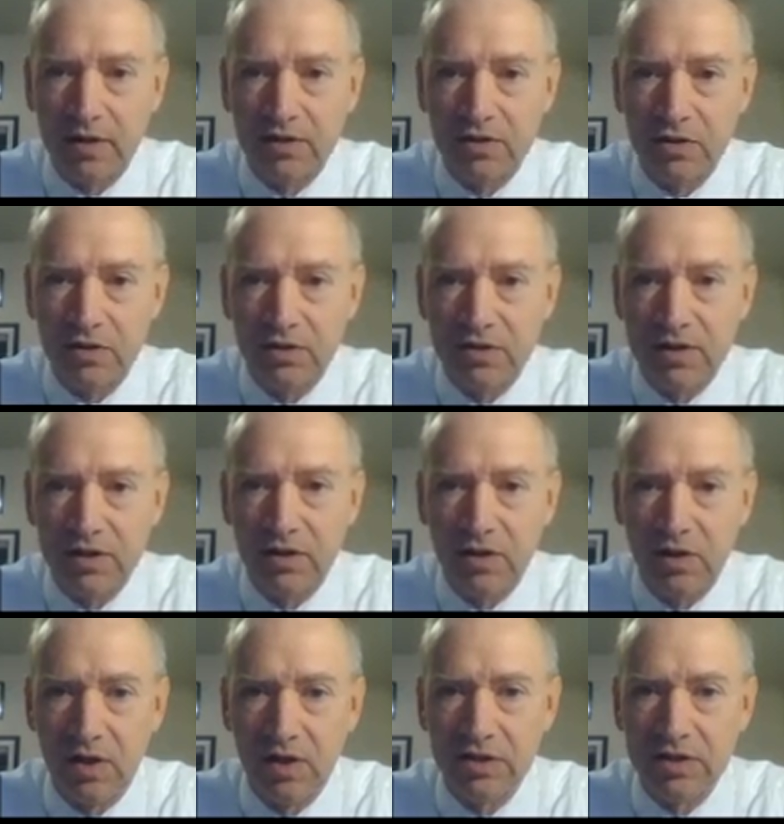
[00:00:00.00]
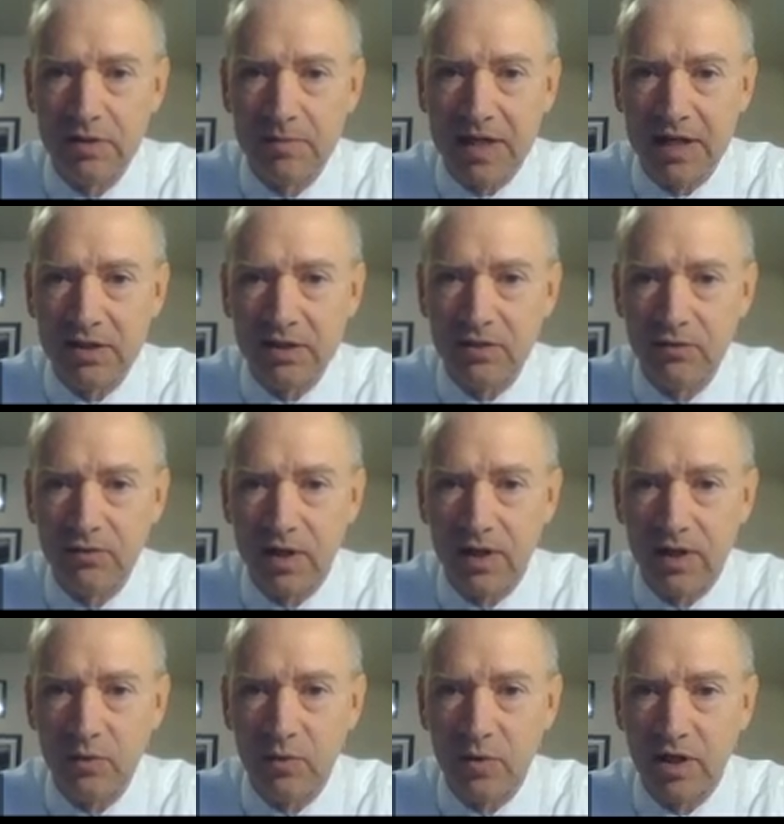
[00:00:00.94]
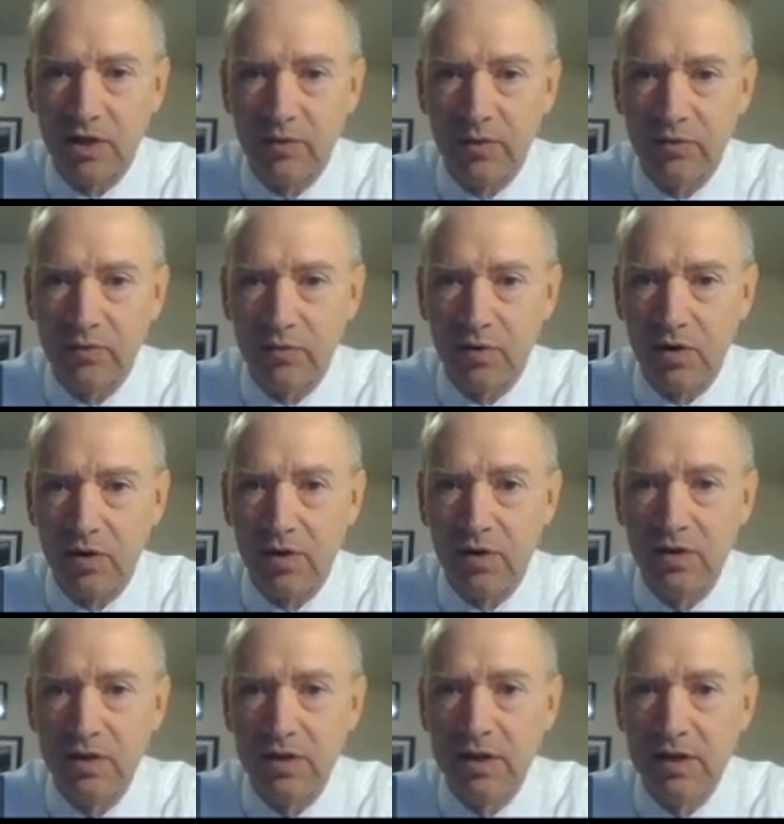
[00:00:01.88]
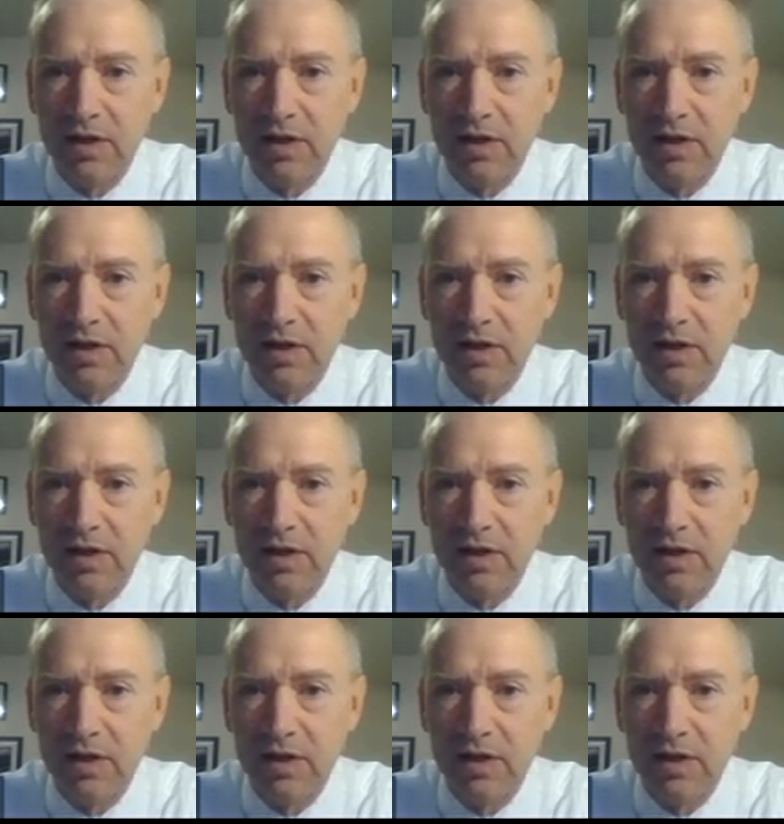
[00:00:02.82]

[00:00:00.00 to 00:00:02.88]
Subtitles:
And so you see large amounts of groundwater withdrawal